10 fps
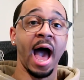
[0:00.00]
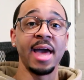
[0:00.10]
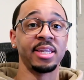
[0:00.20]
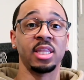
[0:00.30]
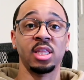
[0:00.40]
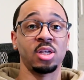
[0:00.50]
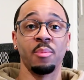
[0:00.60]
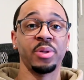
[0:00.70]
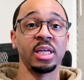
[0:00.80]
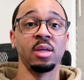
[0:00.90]
I
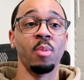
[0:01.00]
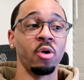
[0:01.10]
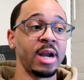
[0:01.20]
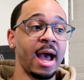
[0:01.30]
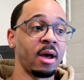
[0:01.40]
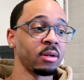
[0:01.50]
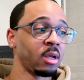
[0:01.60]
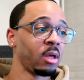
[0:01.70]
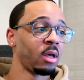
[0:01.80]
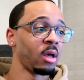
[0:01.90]
completely broke down,
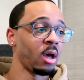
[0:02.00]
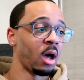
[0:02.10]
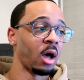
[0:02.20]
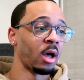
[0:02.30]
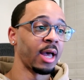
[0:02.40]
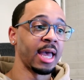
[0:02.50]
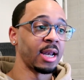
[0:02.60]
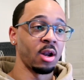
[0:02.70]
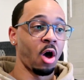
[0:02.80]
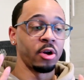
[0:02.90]

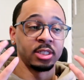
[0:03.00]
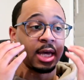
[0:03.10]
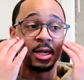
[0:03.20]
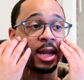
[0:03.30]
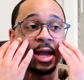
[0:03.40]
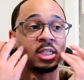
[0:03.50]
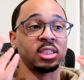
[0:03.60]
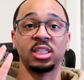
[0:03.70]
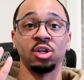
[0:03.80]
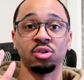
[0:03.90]
and all of a sudden, like,
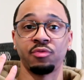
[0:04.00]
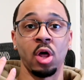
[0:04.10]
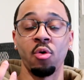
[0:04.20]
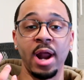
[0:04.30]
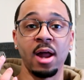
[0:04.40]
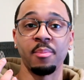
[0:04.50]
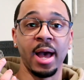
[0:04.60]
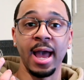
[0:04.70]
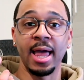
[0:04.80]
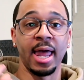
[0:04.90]
just tears flowed out of
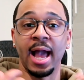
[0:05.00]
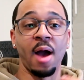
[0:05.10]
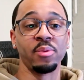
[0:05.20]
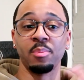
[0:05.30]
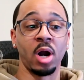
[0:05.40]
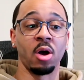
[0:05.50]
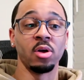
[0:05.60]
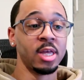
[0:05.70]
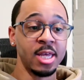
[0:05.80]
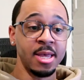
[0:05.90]

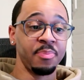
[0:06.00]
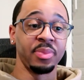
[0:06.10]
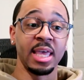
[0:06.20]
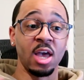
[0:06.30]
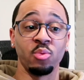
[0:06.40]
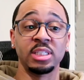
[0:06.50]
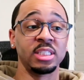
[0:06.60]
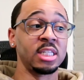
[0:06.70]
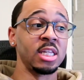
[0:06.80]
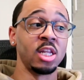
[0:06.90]
my, it
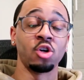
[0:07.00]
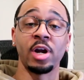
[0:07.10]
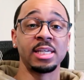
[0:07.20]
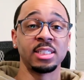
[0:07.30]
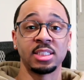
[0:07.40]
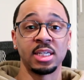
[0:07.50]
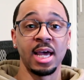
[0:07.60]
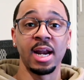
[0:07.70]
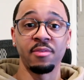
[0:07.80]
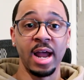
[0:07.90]
was the craziest shit
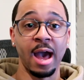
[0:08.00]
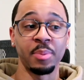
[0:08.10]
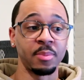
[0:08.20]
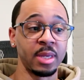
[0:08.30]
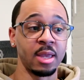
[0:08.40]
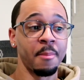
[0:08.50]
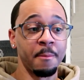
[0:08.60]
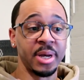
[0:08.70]
that ever happened to me.